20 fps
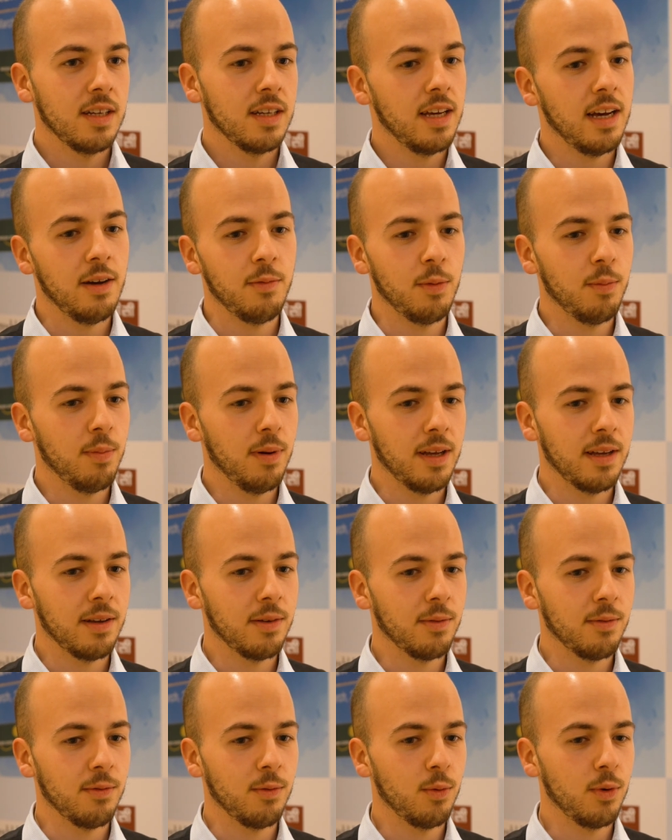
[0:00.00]
yeah, I've been
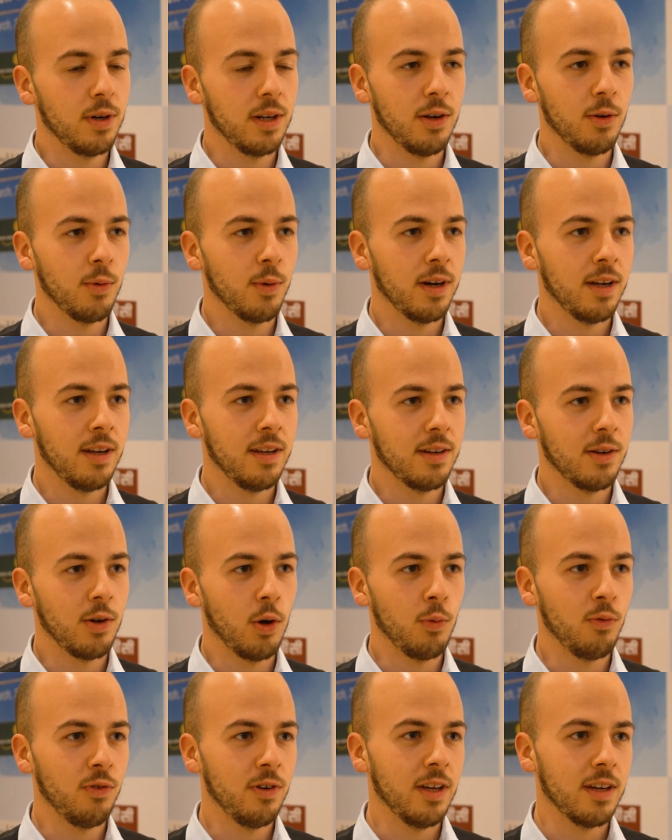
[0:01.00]
playing really well, and
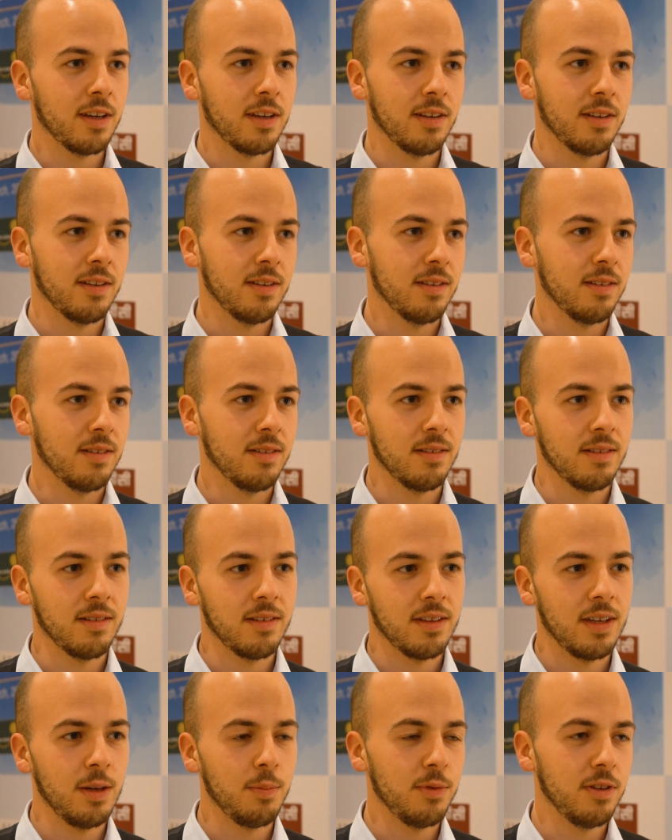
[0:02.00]
hopefully I can
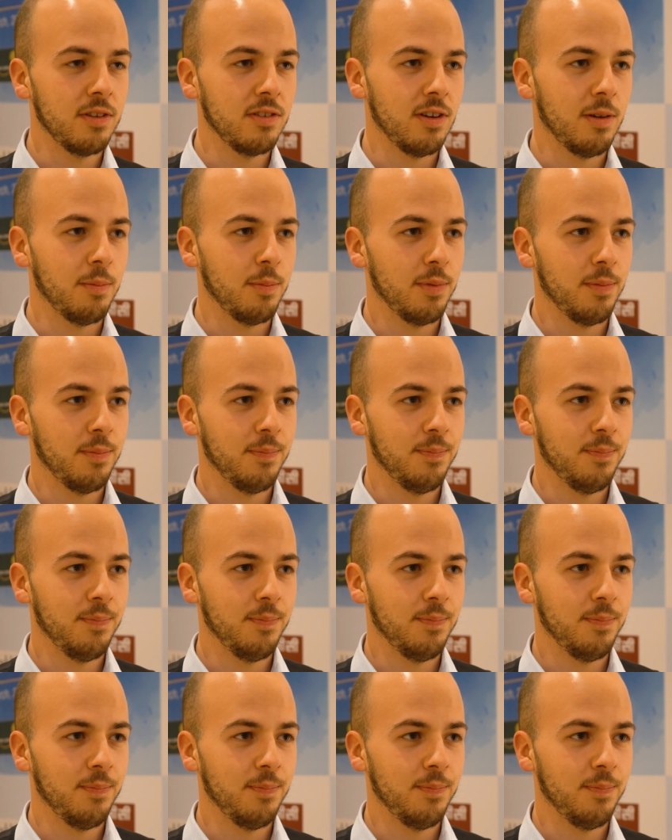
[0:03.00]
keep this up.